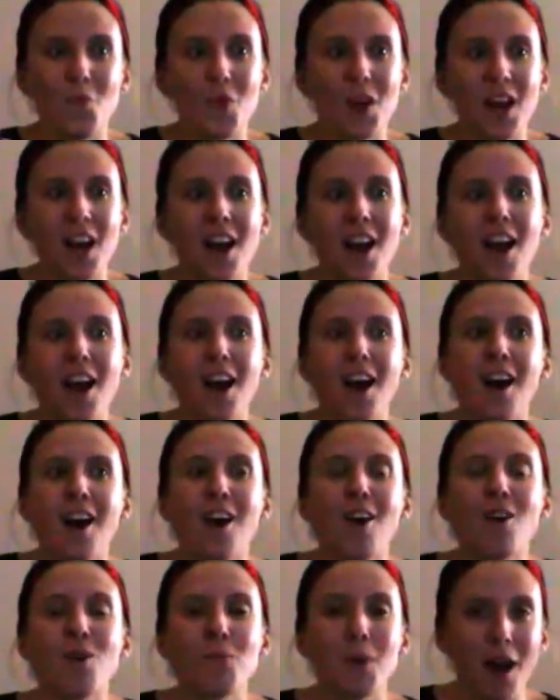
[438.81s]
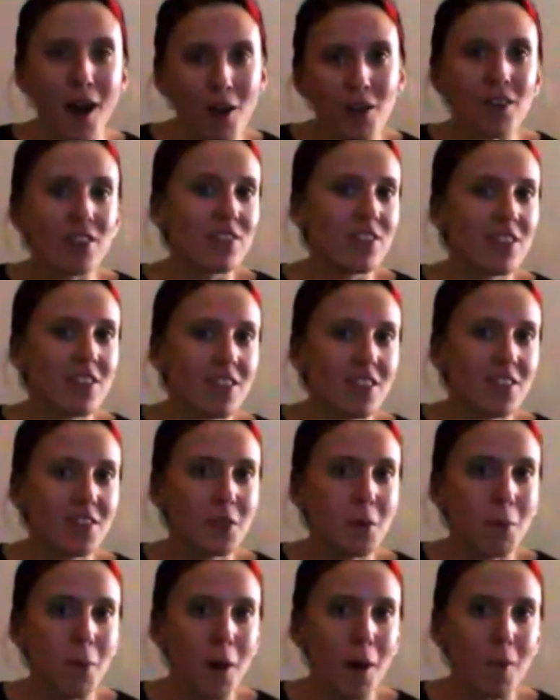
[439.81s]
how powerful
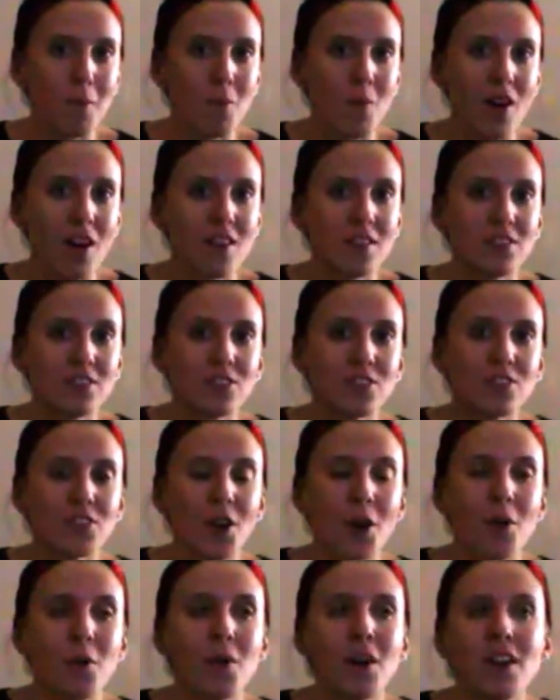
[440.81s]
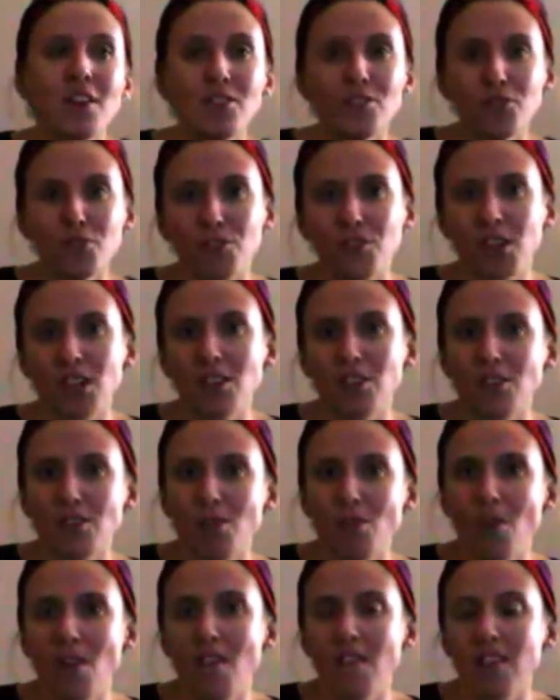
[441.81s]
the bomb was. So, and it's free to
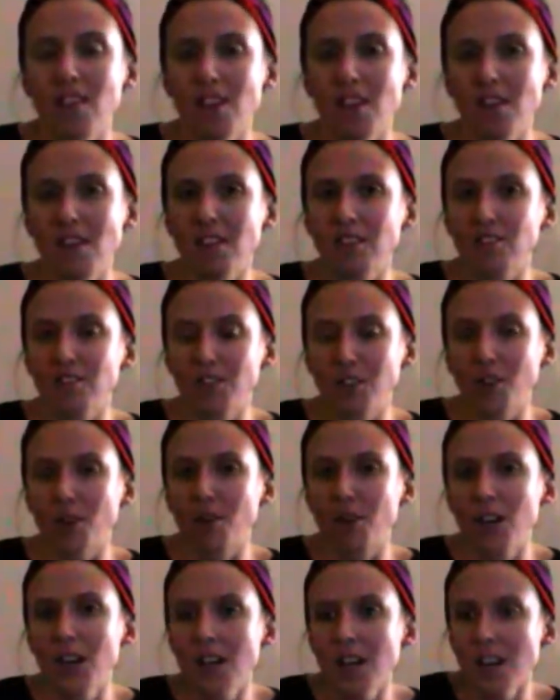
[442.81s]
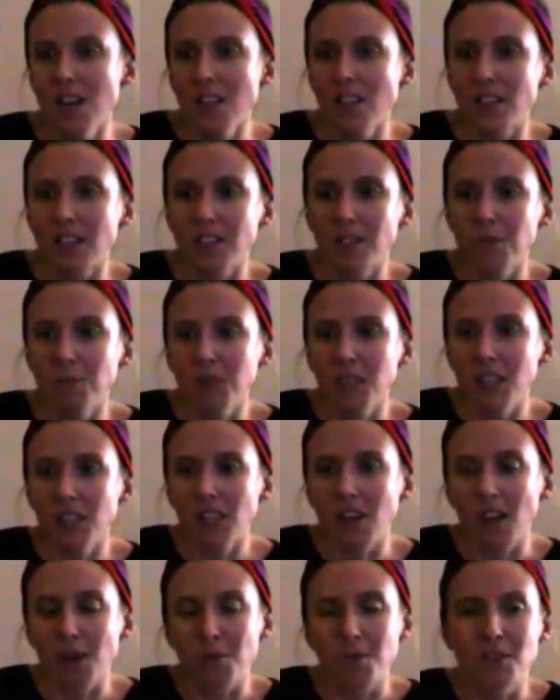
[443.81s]
go over there. So that's something
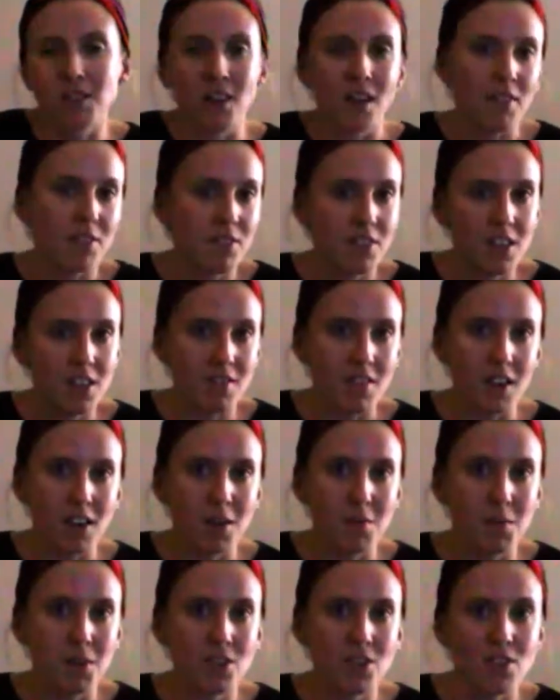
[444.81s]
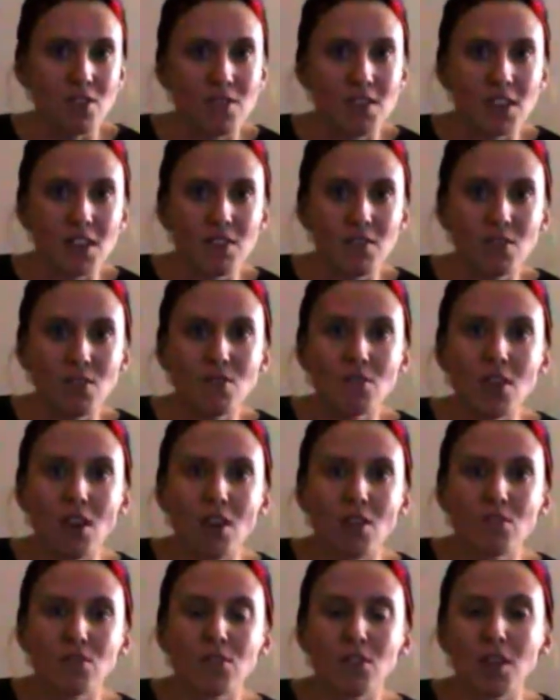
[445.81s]
that I would definitely recommend doing if you
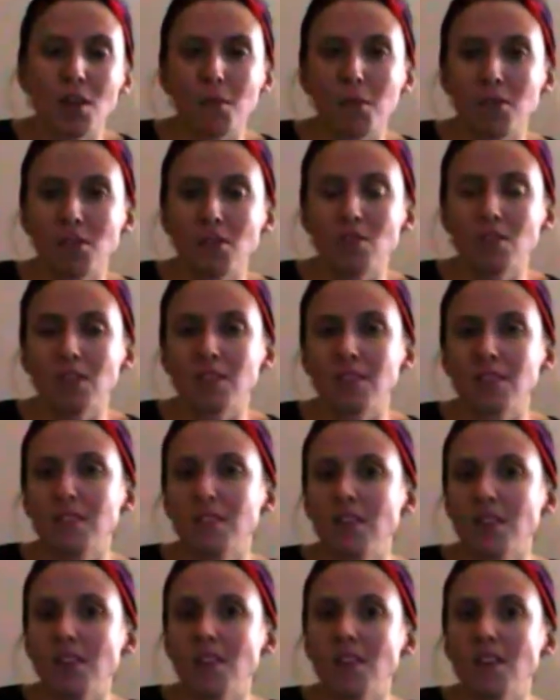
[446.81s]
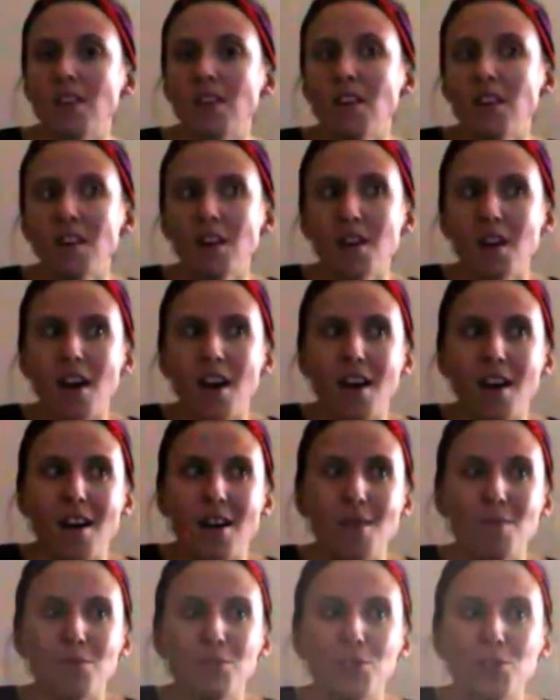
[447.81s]
go, so that way you can see
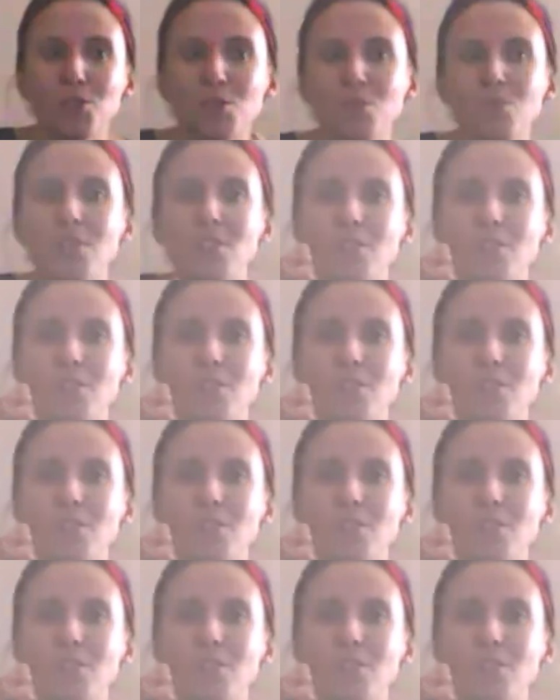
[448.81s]
two